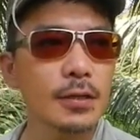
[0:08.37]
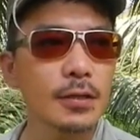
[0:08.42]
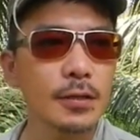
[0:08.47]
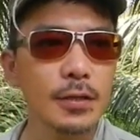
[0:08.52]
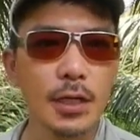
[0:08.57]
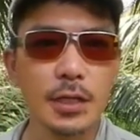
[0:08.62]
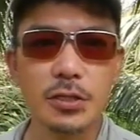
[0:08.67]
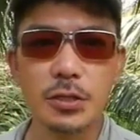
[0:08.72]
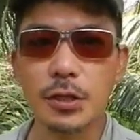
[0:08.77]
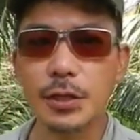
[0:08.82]

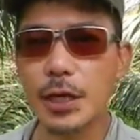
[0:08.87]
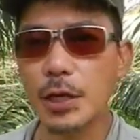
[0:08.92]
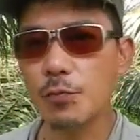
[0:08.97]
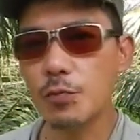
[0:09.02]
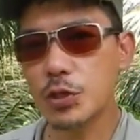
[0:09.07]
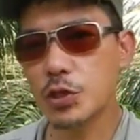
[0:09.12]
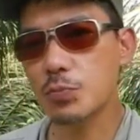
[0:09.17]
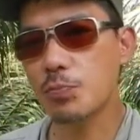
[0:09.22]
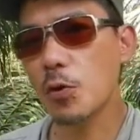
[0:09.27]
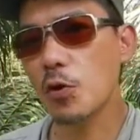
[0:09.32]
Yesterday we
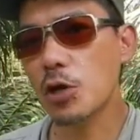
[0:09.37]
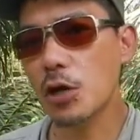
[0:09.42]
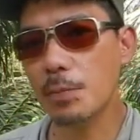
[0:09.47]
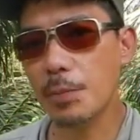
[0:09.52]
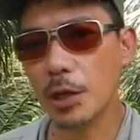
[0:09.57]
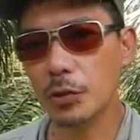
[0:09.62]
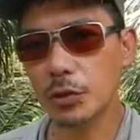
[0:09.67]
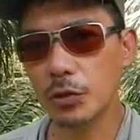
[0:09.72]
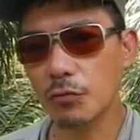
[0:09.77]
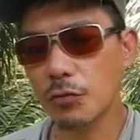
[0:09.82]
spoke
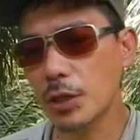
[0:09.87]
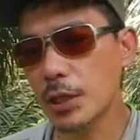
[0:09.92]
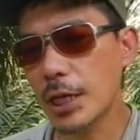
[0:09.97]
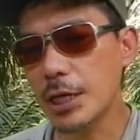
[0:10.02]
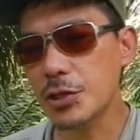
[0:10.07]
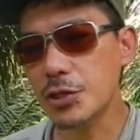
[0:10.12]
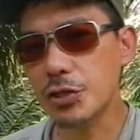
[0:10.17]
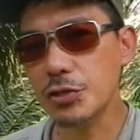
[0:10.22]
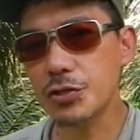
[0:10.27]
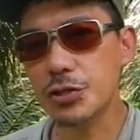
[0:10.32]
about the
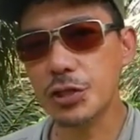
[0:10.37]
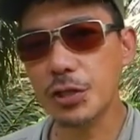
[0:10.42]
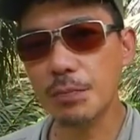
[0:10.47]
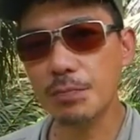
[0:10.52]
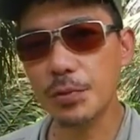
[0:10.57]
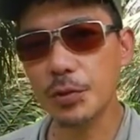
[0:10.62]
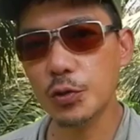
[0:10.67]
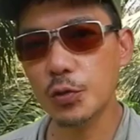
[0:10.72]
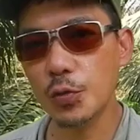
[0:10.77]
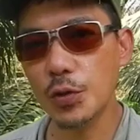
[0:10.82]
relationship
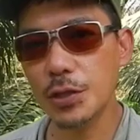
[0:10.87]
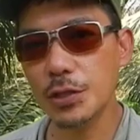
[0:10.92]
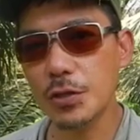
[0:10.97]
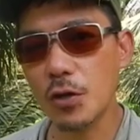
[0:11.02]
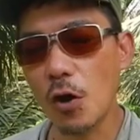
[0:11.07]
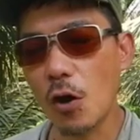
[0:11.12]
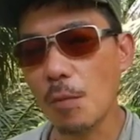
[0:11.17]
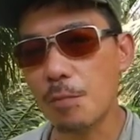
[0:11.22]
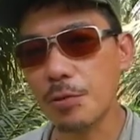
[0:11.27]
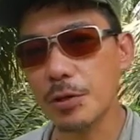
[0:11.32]
between
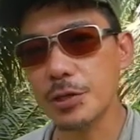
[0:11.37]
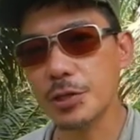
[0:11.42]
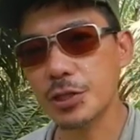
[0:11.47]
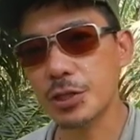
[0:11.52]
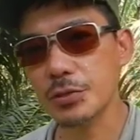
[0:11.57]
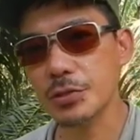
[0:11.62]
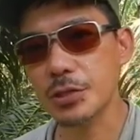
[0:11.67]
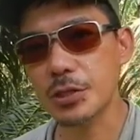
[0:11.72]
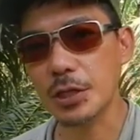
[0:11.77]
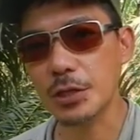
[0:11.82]

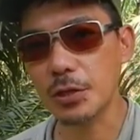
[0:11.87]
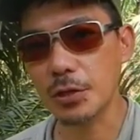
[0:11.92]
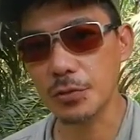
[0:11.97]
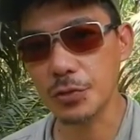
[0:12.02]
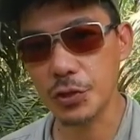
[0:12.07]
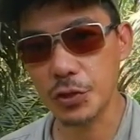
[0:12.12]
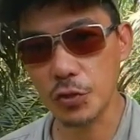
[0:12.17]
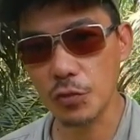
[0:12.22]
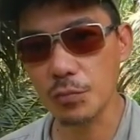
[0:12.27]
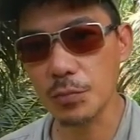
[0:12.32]
corporations and
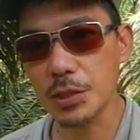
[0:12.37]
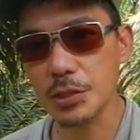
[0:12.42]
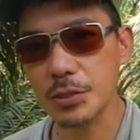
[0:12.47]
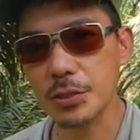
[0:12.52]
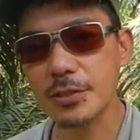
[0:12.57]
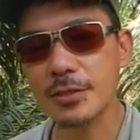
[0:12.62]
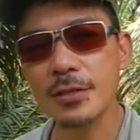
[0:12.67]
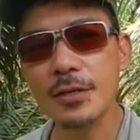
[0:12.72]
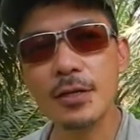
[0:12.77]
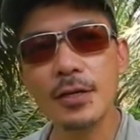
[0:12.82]

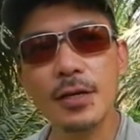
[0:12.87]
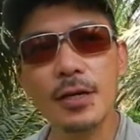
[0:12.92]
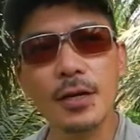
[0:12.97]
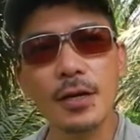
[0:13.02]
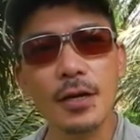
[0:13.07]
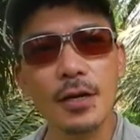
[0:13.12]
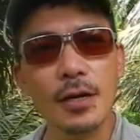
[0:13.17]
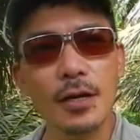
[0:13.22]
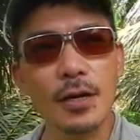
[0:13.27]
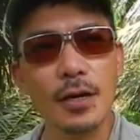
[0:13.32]
consumers,
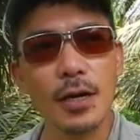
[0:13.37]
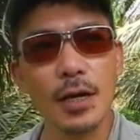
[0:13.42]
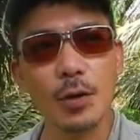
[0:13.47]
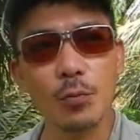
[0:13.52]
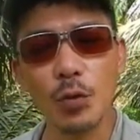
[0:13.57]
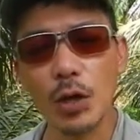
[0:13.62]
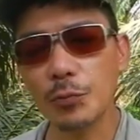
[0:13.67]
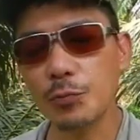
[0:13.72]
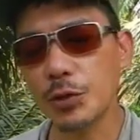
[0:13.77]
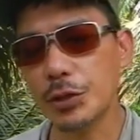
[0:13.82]
and
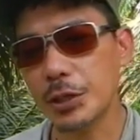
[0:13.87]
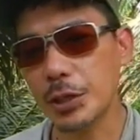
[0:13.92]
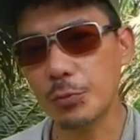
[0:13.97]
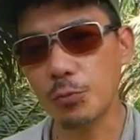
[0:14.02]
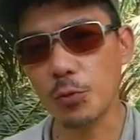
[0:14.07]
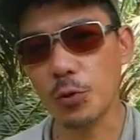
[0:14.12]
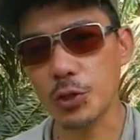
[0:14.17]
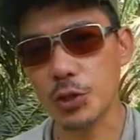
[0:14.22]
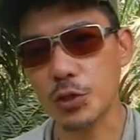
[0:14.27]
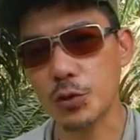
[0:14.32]
what we did
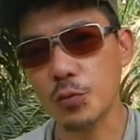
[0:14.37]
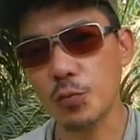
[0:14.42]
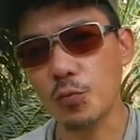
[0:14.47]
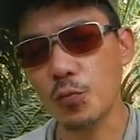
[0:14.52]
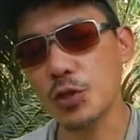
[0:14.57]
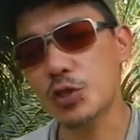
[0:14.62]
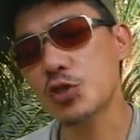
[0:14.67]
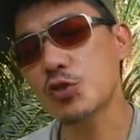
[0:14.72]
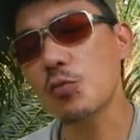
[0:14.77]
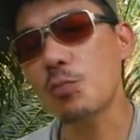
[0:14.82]
was
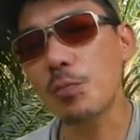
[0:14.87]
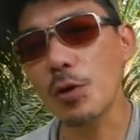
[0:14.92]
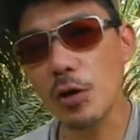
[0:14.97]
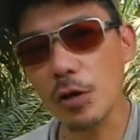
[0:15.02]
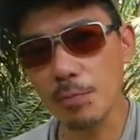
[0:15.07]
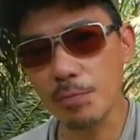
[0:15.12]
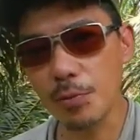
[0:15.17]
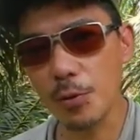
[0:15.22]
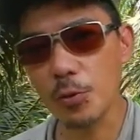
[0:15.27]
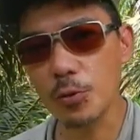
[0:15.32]
we
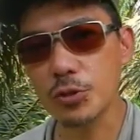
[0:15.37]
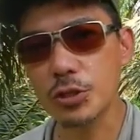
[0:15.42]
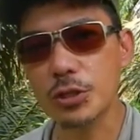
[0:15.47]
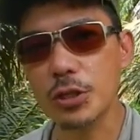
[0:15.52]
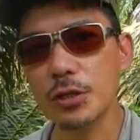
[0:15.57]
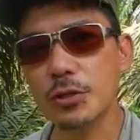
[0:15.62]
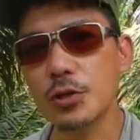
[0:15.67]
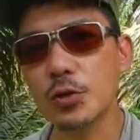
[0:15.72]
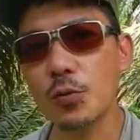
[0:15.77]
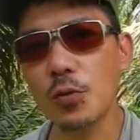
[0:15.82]
superimposed
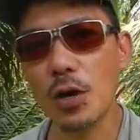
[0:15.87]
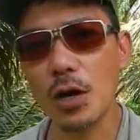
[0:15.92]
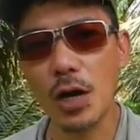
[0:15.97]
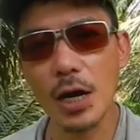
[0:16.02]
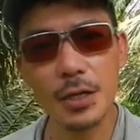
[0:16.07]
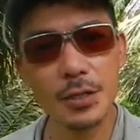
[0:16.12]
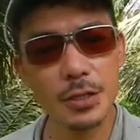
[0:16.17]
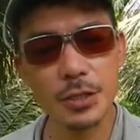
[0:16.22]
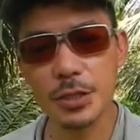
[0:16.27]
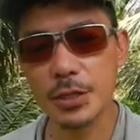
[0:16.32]
it to
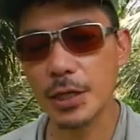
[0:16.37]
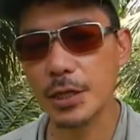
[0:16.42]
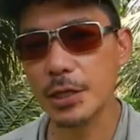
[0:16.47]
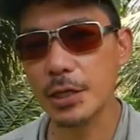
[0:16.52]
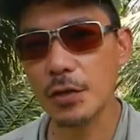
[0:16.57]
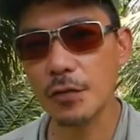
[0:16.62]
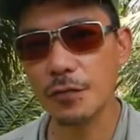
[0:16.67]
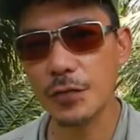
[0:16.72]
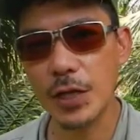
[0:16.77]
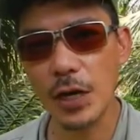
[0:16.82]
our
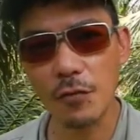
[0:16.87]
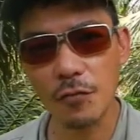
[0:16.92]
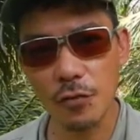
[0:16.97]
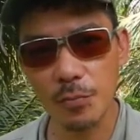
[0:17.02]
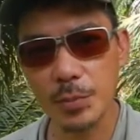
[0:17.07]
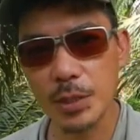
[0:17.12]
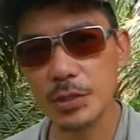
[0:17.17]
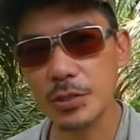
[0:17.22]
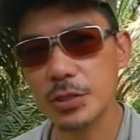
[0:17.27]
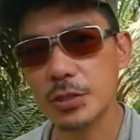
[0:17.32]
understanding of
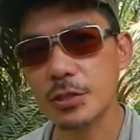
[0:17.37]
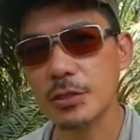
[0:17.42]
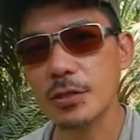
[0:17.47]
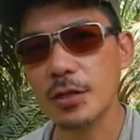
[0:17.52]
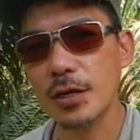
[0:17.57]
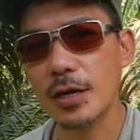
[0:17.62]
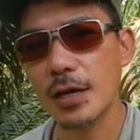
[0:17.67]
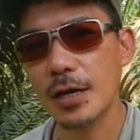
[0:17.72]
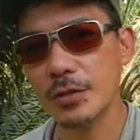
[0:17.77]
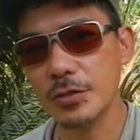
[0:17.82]
governments
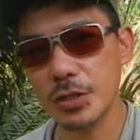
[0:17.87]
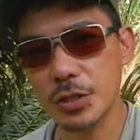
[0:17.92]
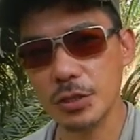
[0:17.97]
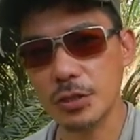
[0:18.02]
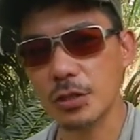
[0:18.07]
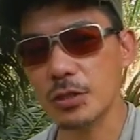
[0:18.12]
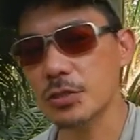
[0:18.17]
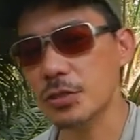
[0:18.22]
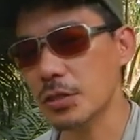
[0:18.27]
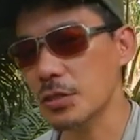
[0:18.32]
and
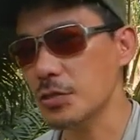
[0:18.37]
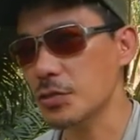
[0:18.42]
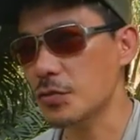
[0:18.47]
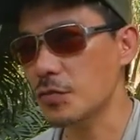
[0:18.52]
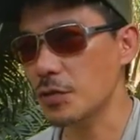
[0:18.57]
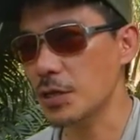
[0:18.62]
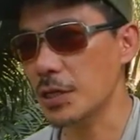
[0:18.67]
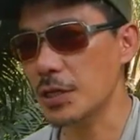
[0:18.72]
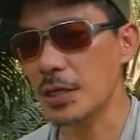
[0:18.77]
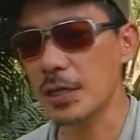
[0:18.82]

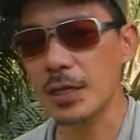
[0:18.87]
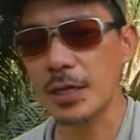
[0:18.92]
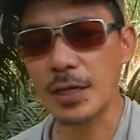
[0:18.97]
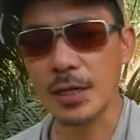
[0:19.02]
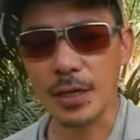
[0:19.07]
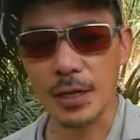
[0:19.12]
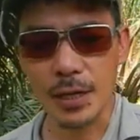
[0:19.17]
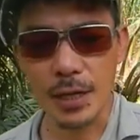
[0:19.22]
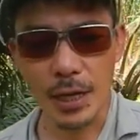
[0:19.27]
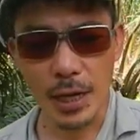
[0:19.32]
citizenry,
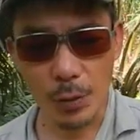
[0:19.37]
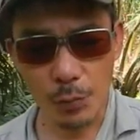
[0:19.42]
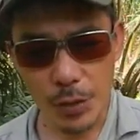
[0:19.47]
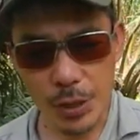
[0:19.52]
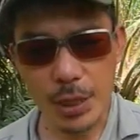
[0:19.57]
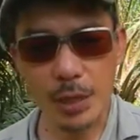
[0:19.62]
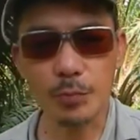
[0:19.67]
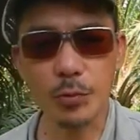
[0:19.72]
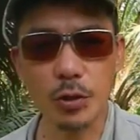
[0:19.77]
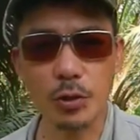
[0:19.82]
and we
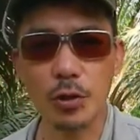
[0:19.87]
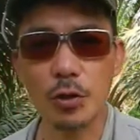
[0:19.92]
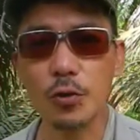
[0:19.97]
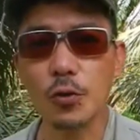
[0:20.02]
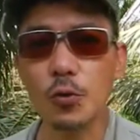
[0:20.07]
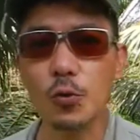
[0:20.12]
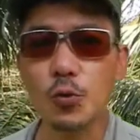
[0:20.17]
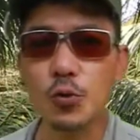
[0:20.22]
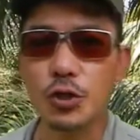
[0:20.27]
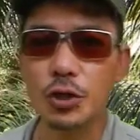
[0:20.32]
came to the
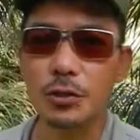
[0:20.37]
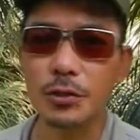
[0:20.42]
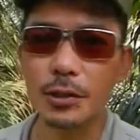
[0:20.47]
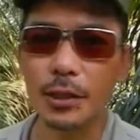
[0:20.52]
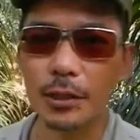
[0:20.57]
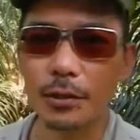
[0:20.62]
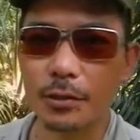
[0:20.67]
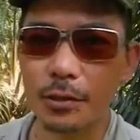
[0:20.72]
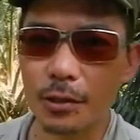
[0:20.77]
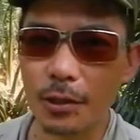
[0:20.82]
conclusion
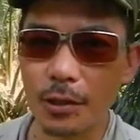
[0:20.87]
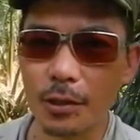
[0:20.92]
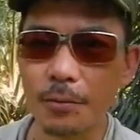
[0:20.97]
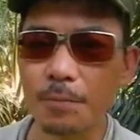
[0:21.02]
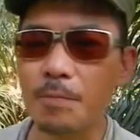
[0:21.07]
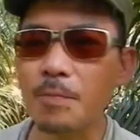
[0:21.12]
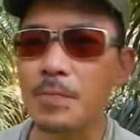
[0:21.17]
that